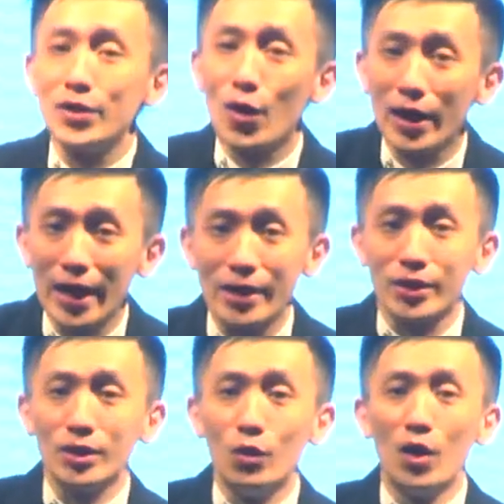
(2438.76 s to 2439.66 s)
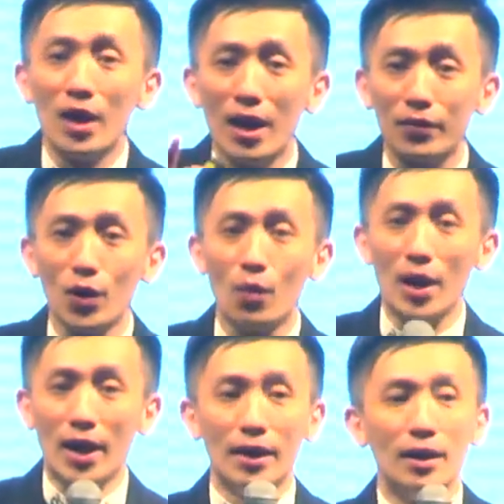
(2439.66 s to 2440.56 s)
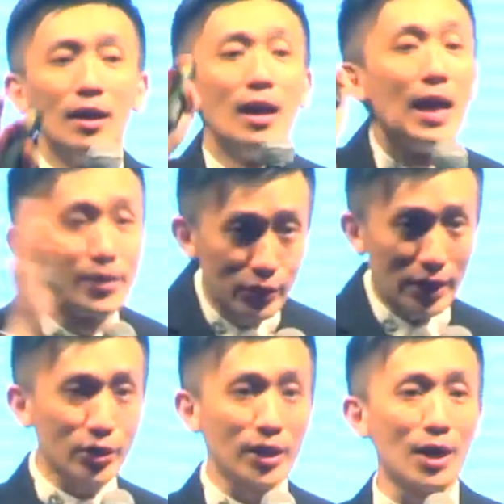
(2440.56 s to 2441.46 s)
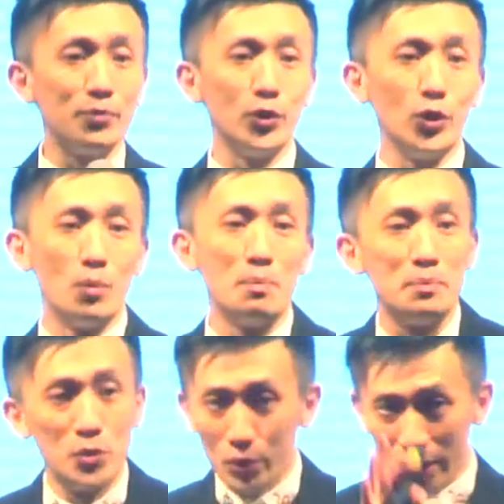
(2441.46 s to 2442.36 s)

your age, you will have your what? Attraction come to you. Don't